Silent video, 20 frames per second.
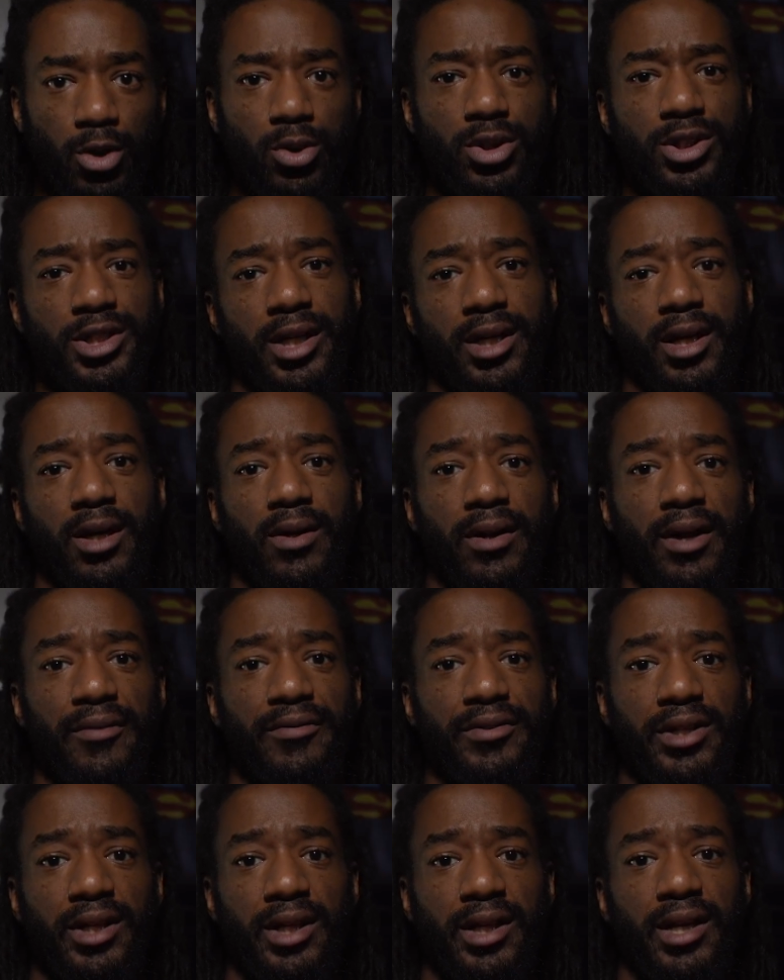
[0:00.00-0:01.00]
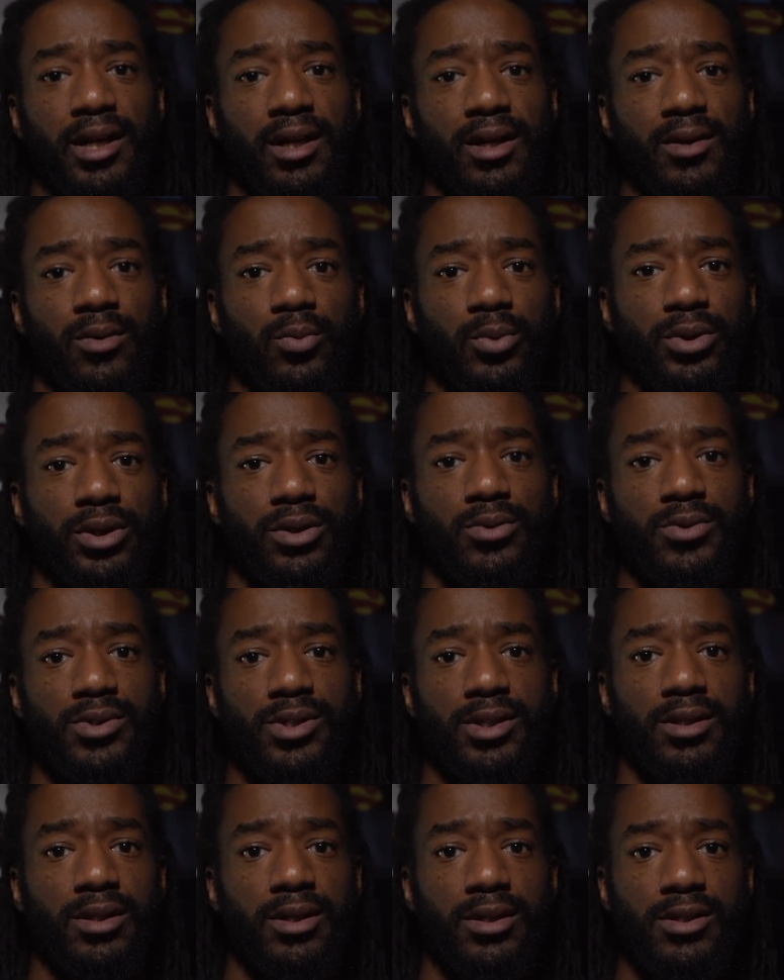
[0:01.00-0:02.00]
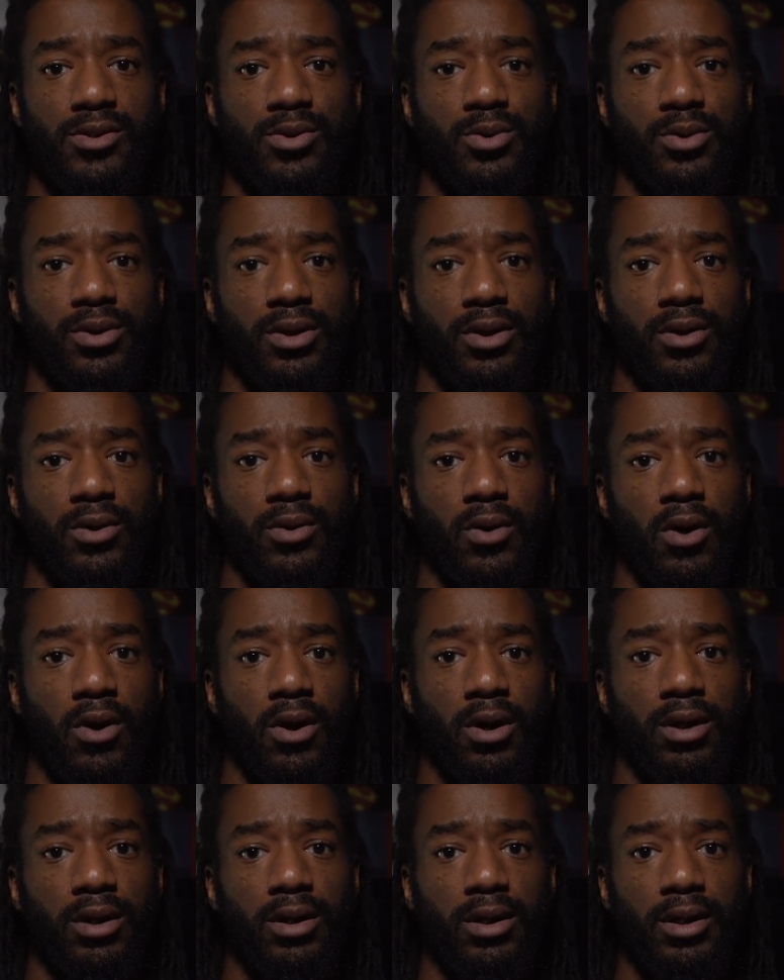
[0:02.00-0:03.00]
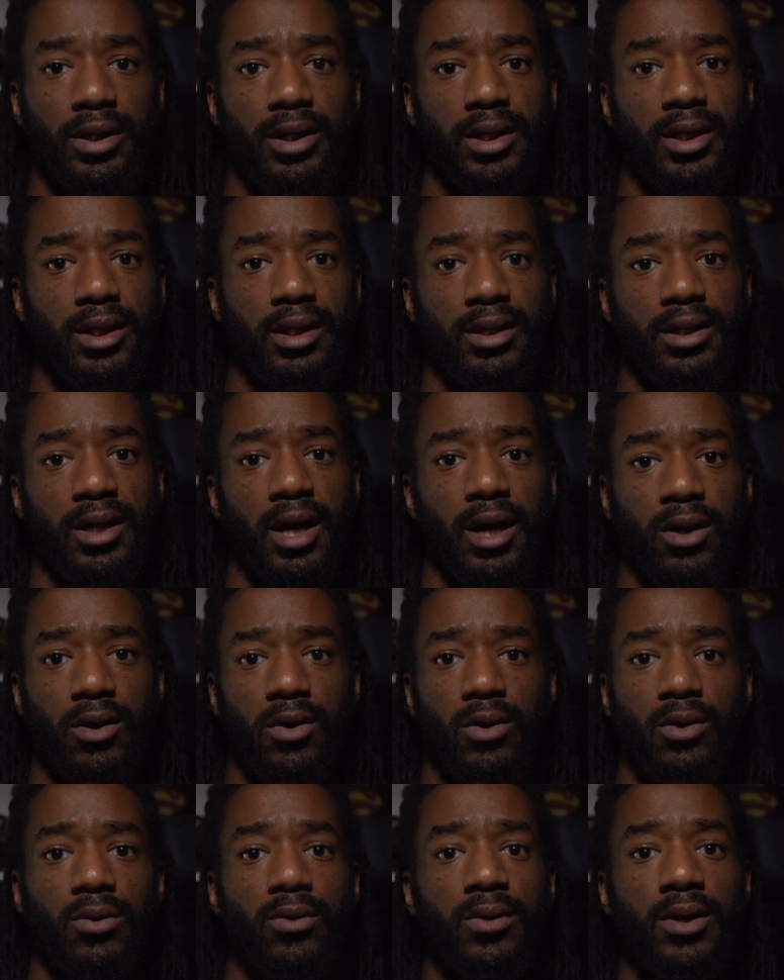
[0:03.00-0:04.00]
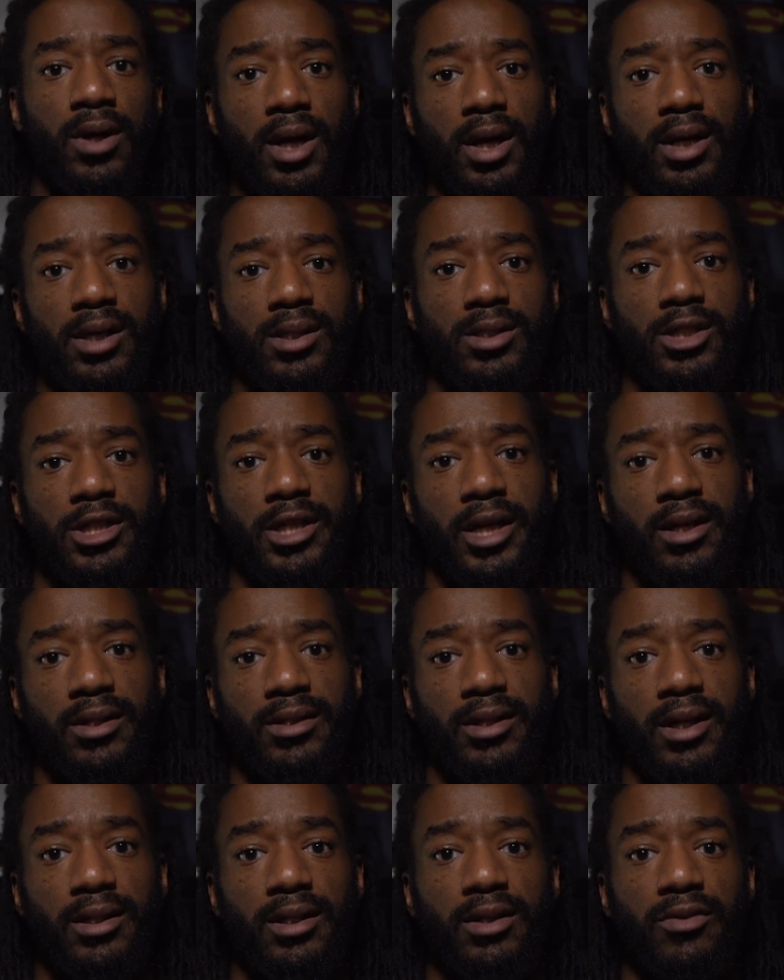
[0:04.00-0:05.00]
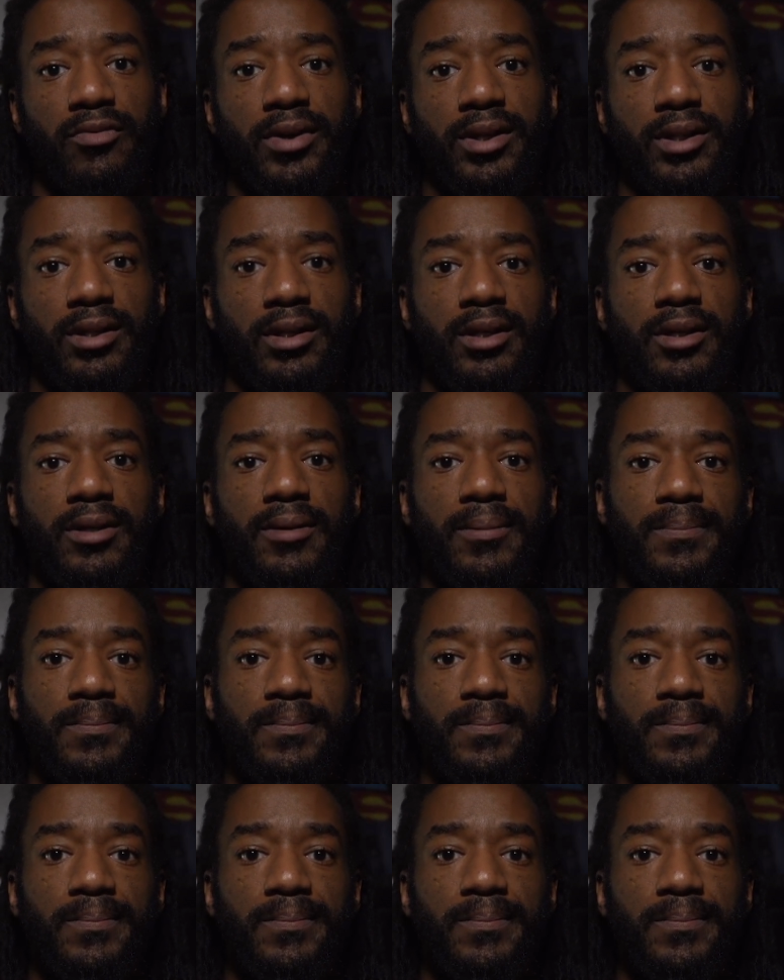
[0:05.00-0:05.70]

You can check out everything that we use in the studio on kit.co. Check out that link right there.